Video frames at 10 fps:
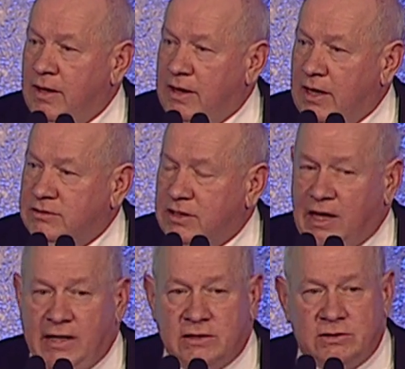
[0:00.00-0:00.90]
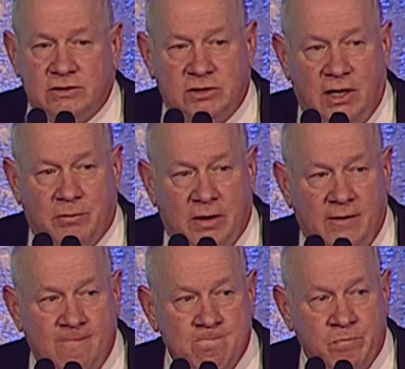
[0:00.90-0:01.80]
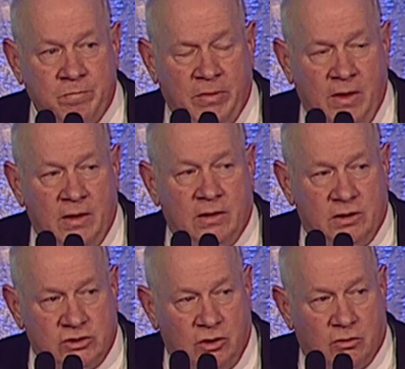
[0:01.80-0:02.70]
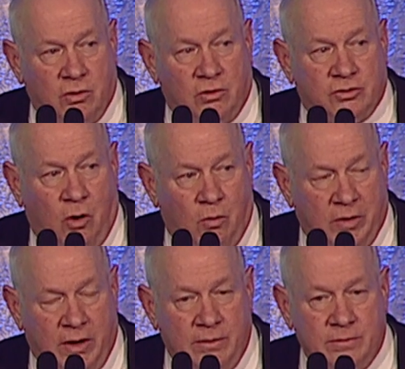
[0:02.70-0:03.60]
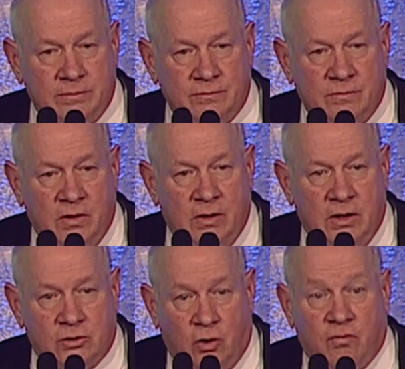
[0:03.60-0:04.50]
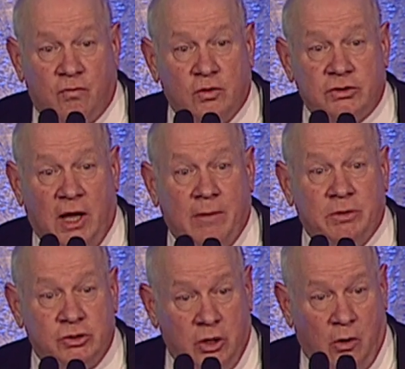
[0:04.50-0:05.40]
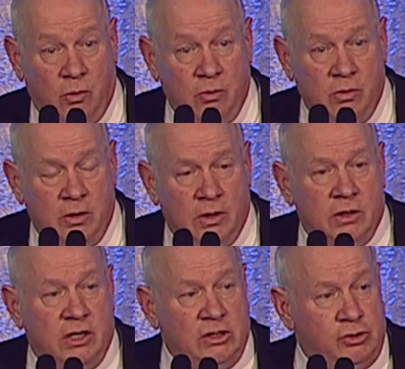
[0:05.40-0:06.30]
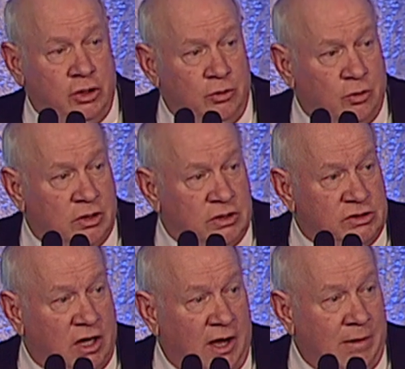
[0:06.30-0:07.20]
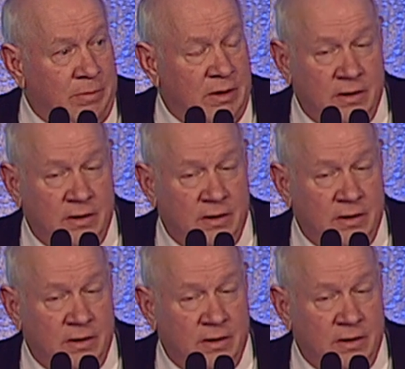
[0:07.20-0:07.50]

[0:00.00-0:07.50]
And I said, ladies and gentlemen, this little girl told me it's her first time to show. Didn't she do a good job?